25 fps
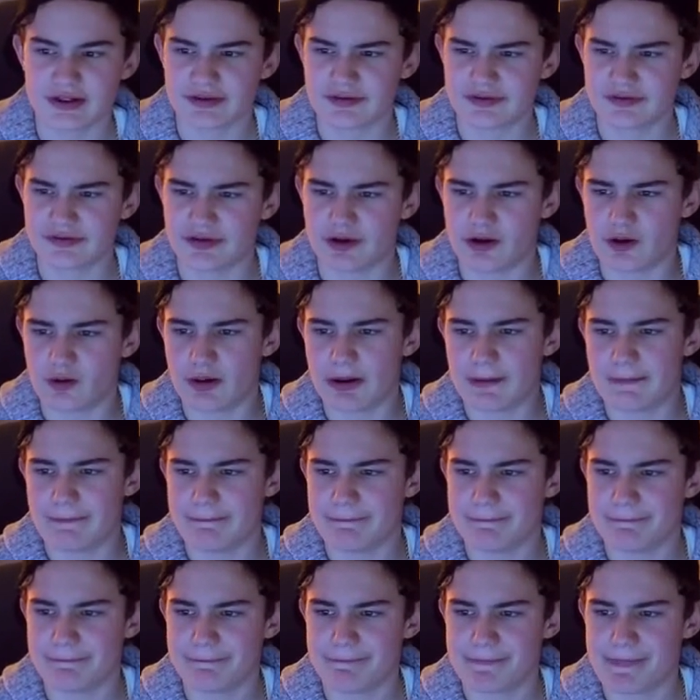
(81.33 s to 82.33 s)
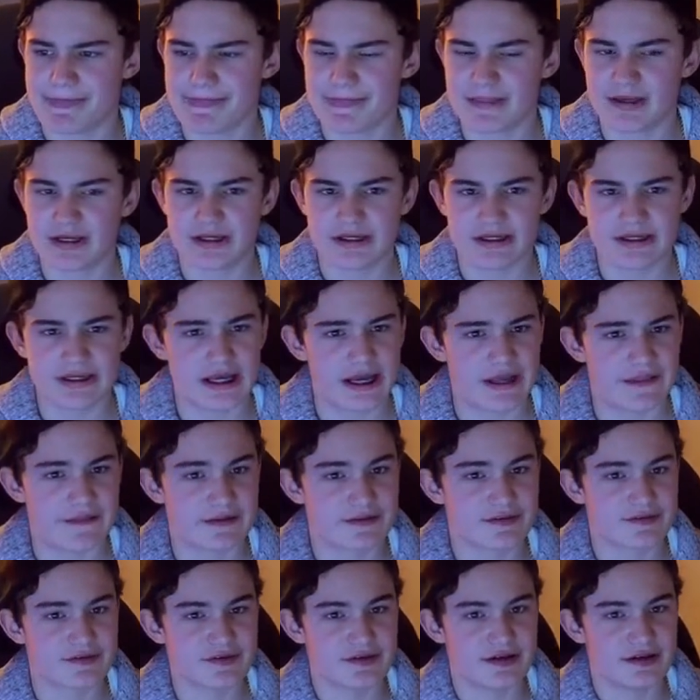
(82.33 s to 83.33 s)
So, um, yeah,
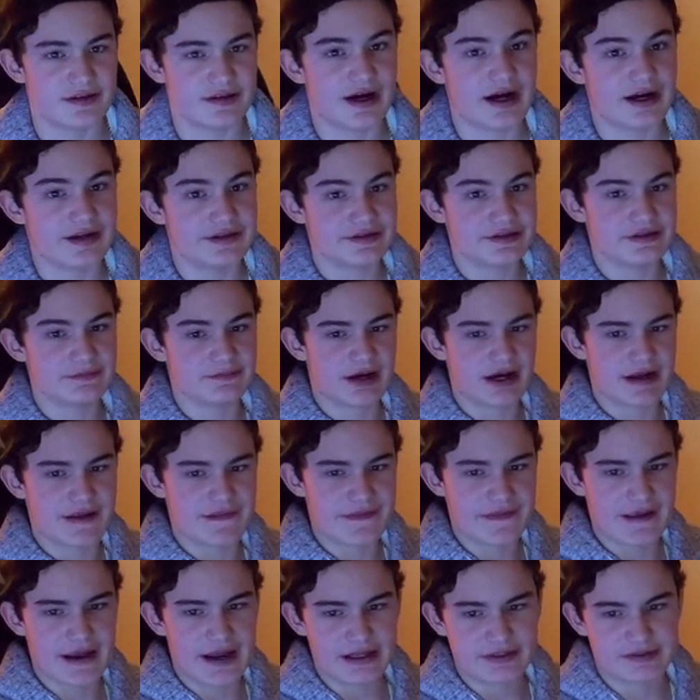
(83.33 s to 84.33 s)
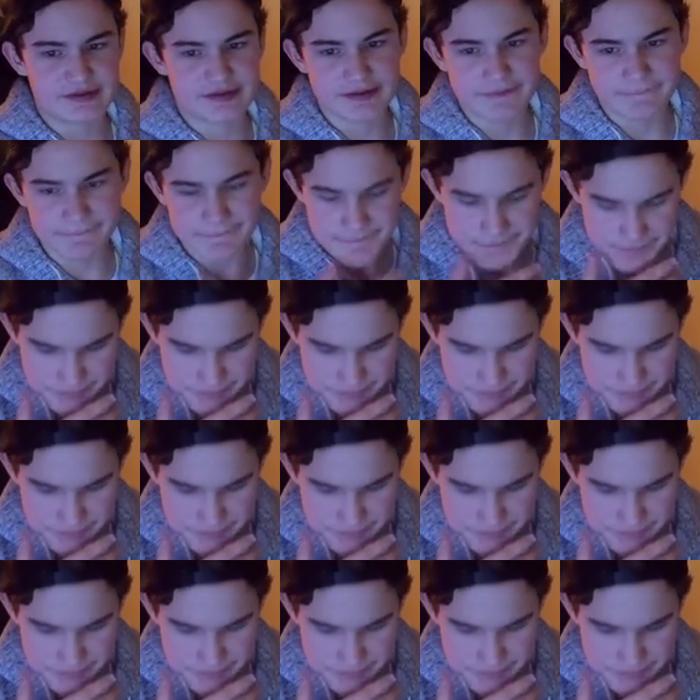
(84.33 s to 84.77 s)
that's the idea behind that.